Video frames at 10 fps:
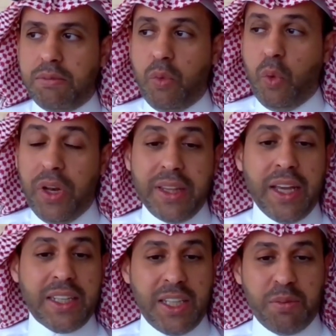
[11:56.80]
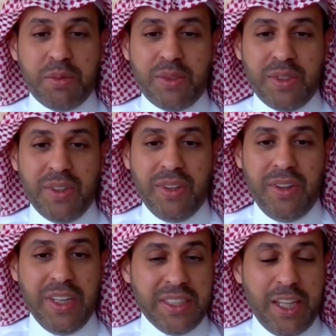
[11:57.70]
not accept
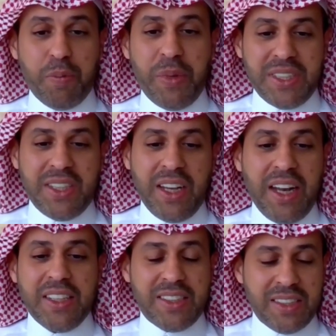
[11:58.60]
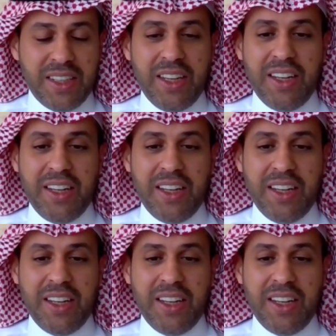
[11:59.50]
less than best-in-class